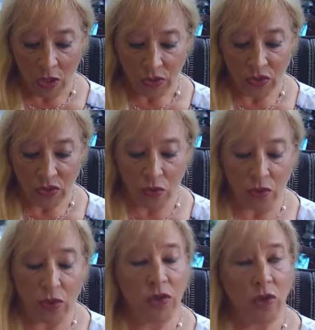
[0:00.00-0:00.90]
So
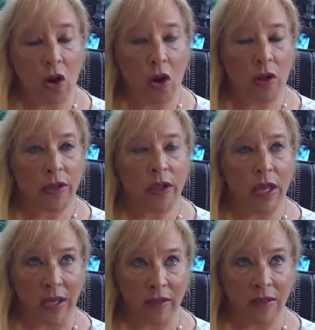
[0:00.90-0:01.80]
those are all
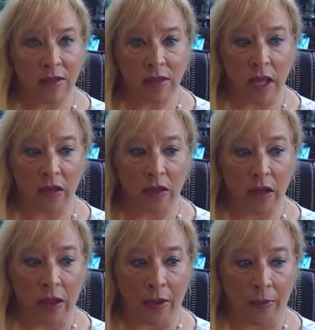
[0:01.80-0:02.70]
things that
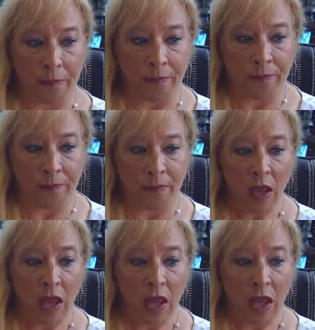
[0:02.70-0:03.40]
an